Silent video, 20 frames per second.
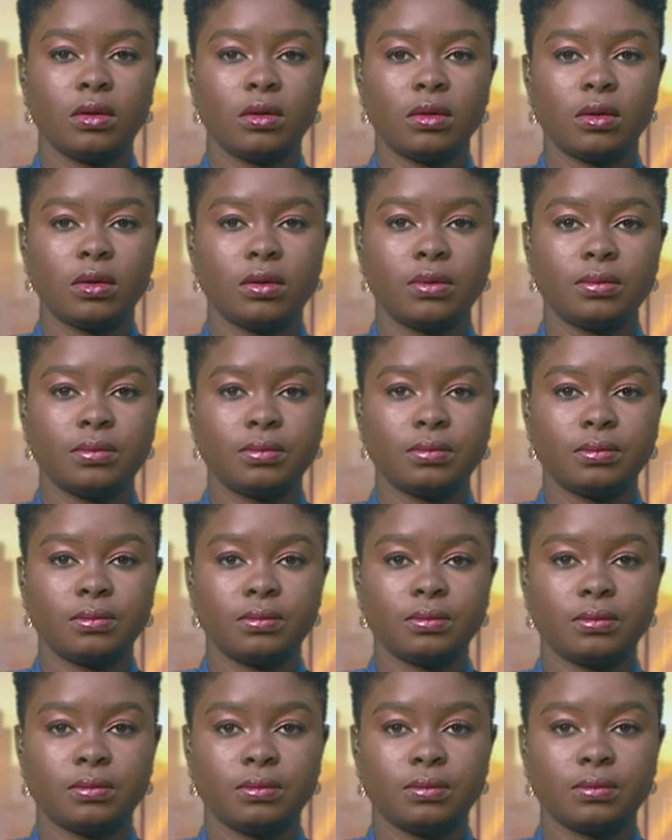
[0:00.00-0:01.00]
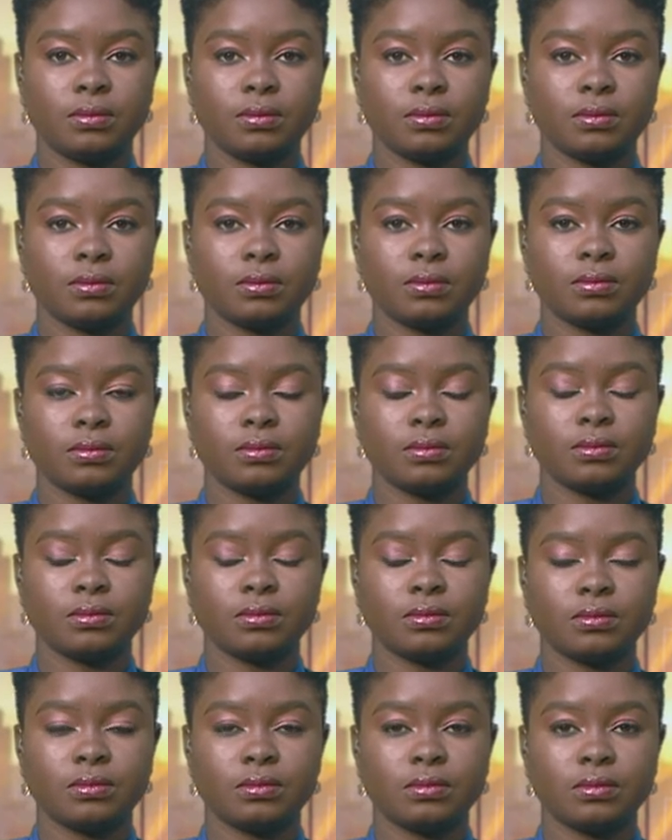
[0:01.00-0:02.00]

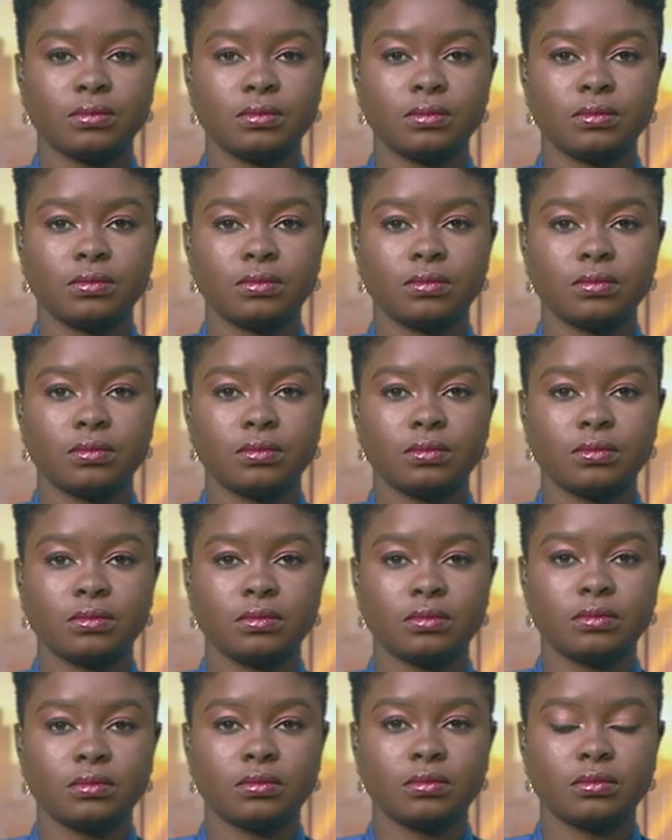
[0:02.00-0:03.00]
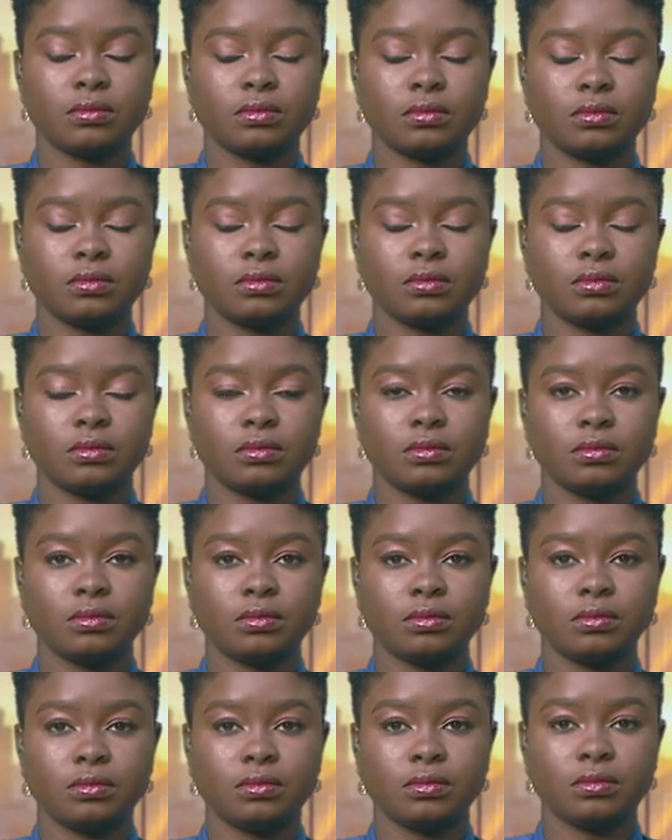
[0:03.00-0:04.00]

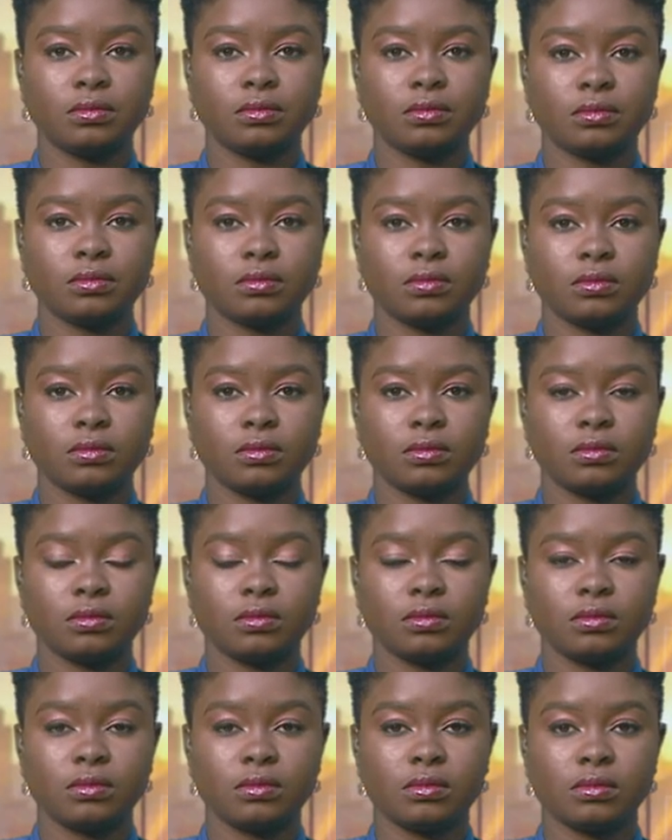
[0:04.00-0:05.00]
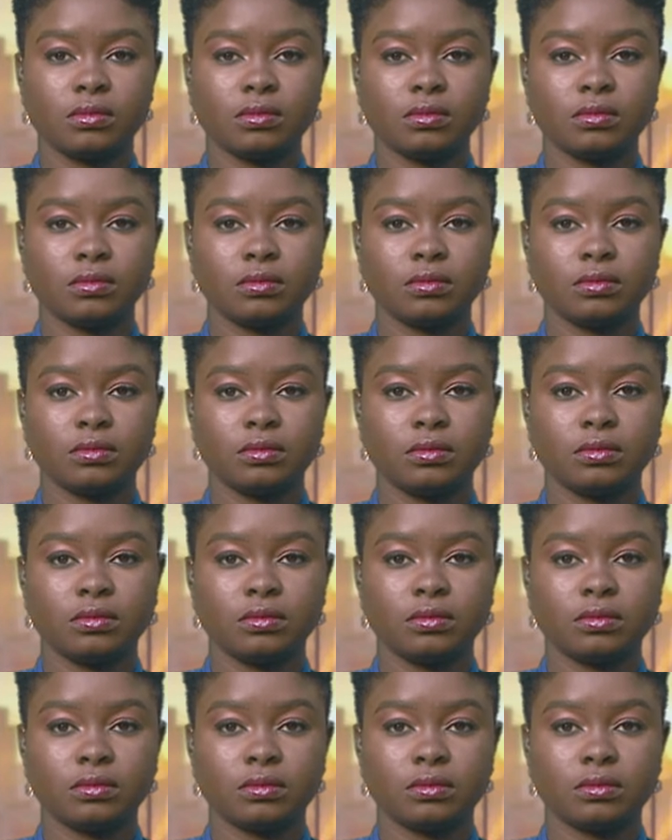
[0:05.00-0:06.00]
The person shown says nothing.